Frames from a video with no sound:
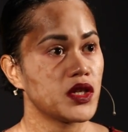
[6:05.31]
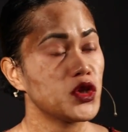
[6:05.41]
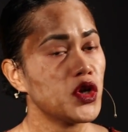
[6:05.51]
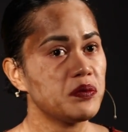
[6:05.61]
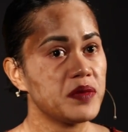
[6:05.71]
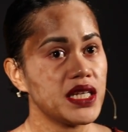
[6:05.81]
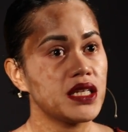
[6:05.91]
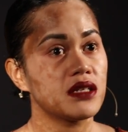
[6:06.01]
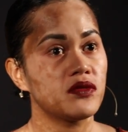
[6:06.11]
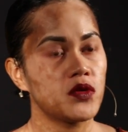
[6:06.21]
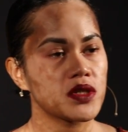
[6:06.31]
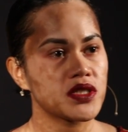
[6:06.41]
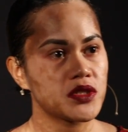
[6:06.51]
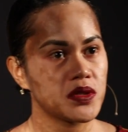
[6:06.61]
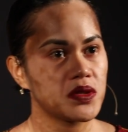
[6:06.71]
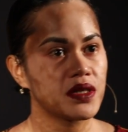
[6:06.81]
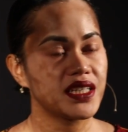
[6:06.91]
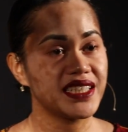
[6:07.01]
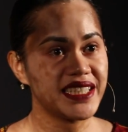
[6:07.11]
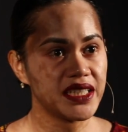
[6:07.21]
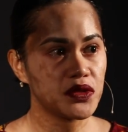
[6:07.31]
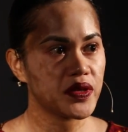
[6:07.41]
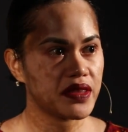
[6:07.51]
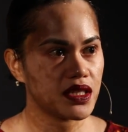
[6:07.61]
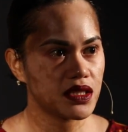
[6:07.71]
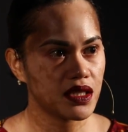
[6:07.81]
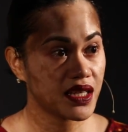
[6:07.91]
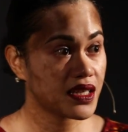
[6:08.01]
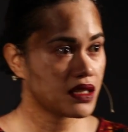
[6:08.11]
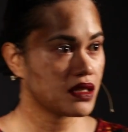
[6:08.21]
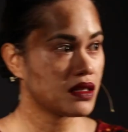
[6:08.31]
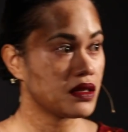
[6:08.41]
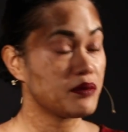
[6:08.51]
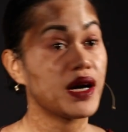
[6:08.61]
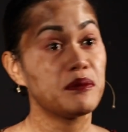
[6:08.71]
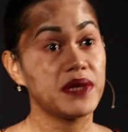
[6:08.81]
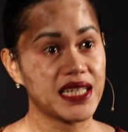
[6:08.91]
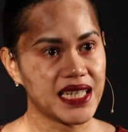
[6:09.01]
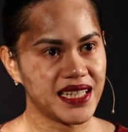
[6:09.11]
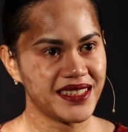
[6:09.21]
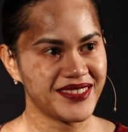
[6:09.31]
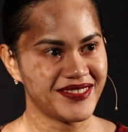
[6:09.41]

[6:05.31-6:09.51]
not many are forced to deal with it publicly.